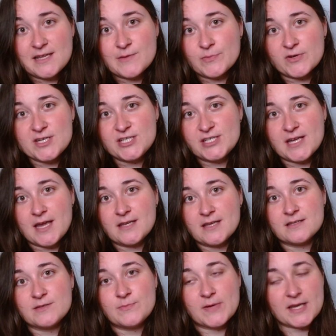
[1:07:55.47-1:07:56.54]

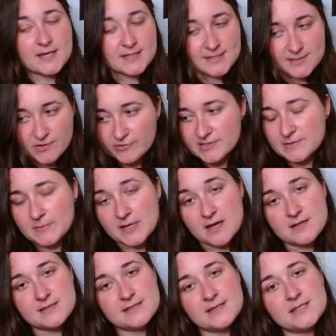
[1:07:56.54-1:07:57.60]
appreciated, but it is not a must.